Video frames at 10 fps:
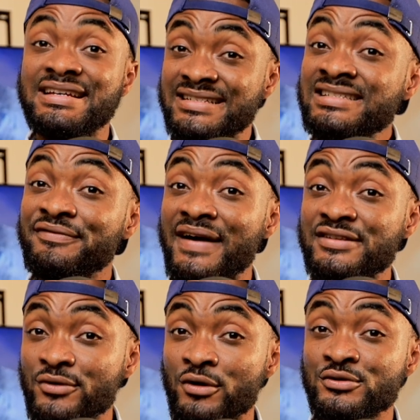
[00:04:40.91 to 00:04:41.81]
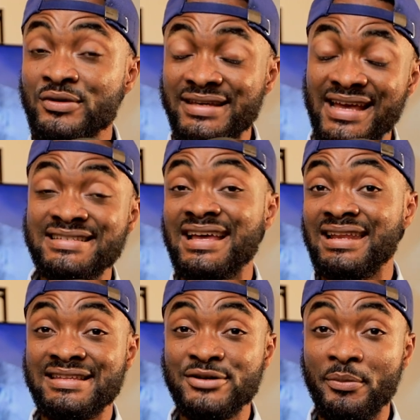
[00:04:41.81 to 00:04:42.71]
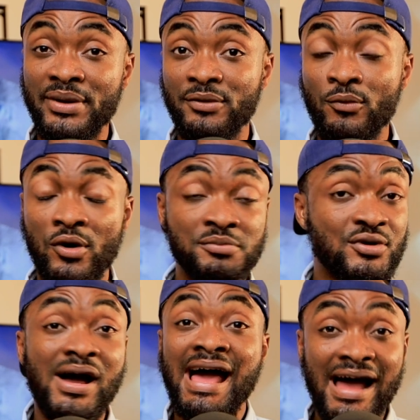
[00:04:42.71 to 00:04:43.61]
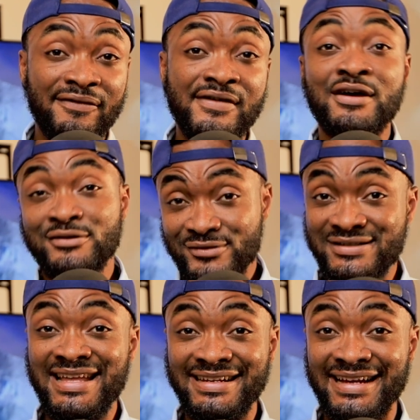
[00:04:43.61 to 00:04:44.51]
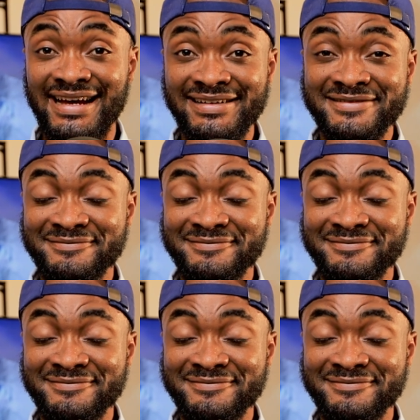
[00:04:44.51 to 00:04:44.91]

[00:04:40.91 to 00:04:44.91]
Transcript: this device also gets a little bit warm. So I have to state that.